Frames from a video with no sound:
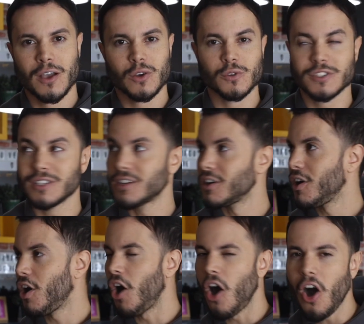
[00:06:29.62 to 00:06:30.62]
Consider
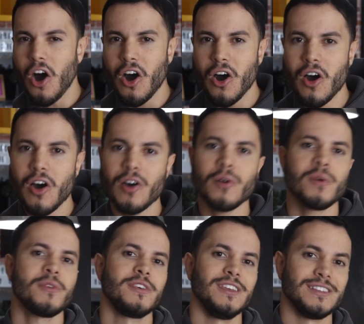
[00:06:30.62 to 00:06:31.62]

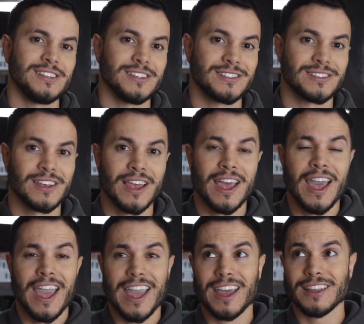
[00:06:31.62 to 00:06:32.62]
all theses
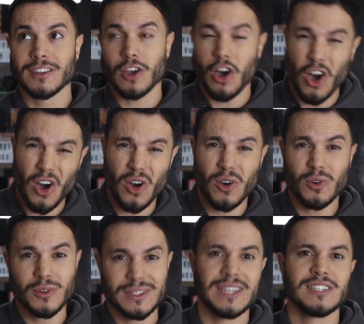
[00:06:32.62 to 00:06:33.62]
and
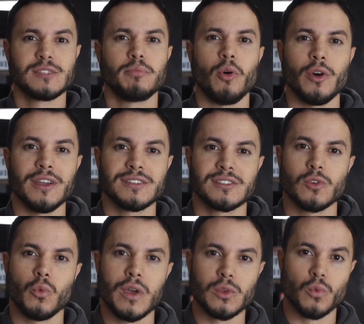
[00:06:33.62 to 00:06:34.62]
all these
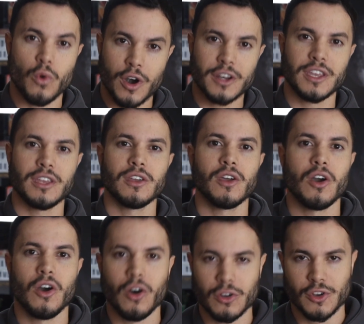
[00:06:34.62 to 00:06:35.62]
points when working
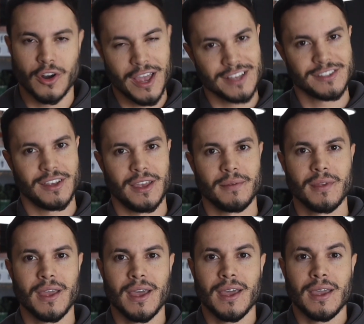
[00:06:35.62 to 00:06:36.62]
on your essay.
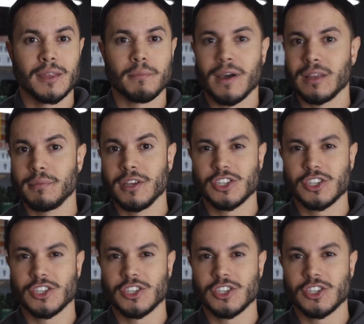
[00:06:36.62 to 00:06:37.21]
It might be